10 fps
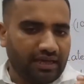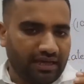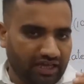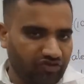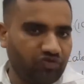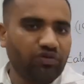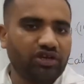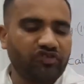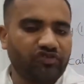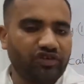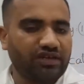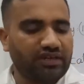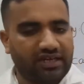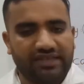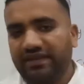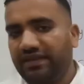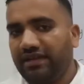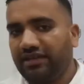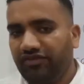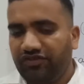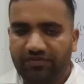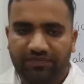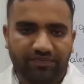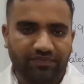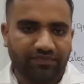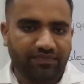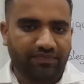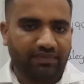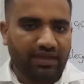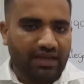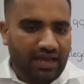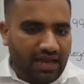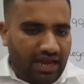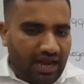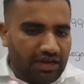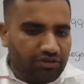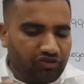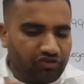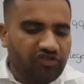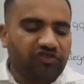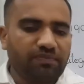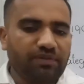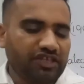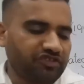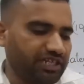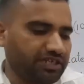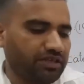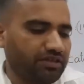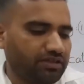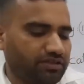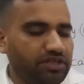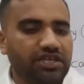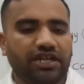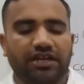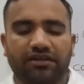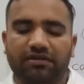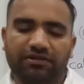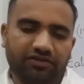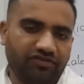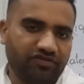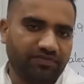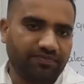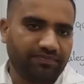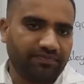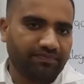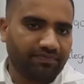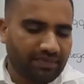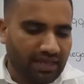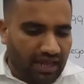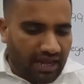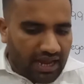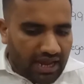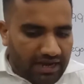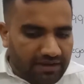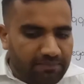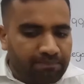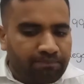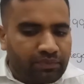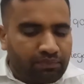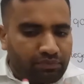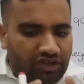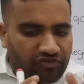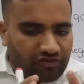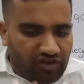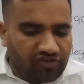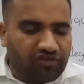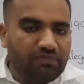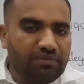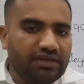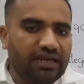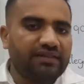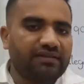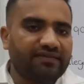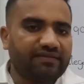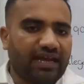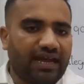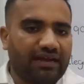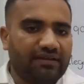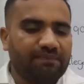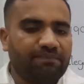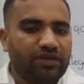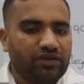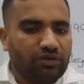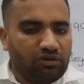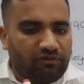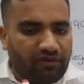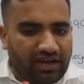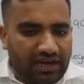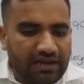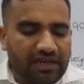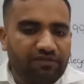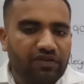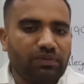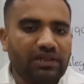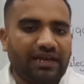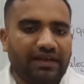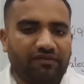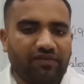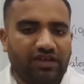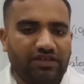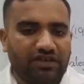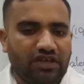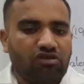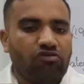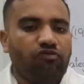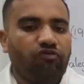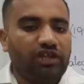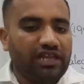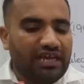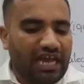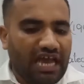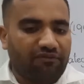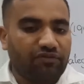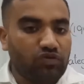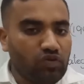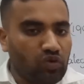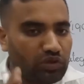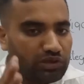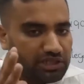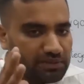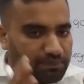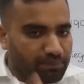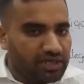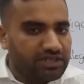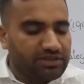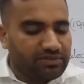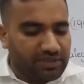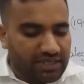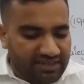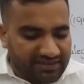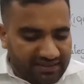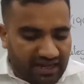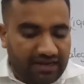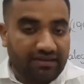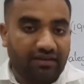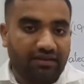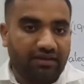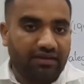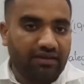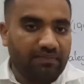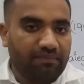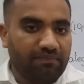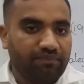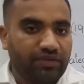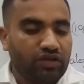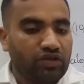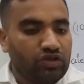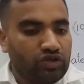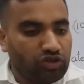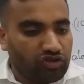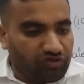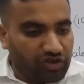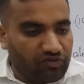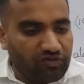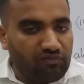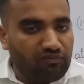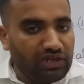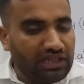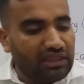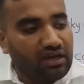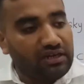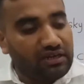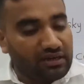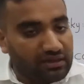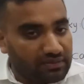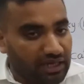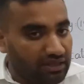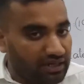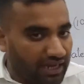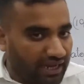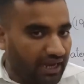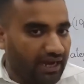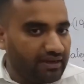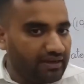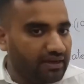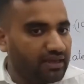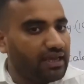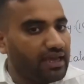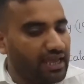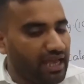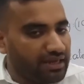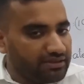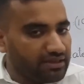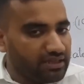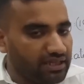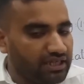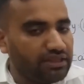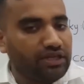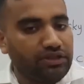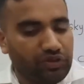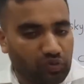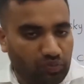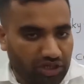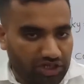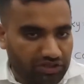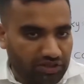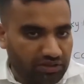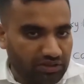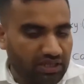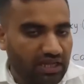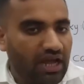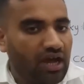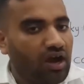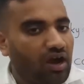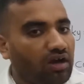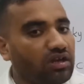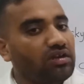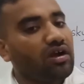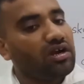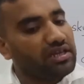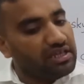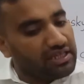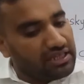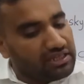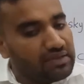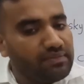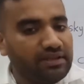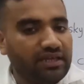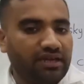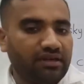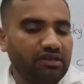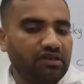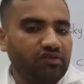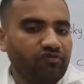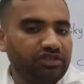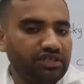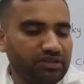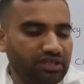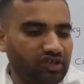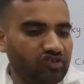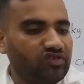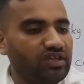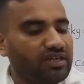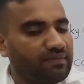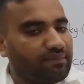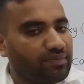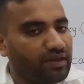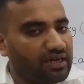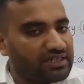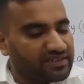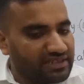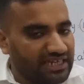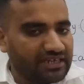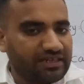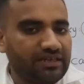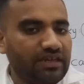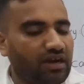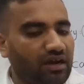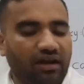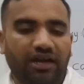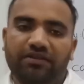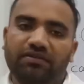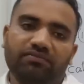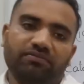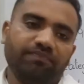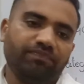has to construct a sentence and the system has selected three categories, and the system tells us that your faculty of human language will have to only merge these categories. Your system will not neither add anything in the numeration or not eliminate within these the selected item.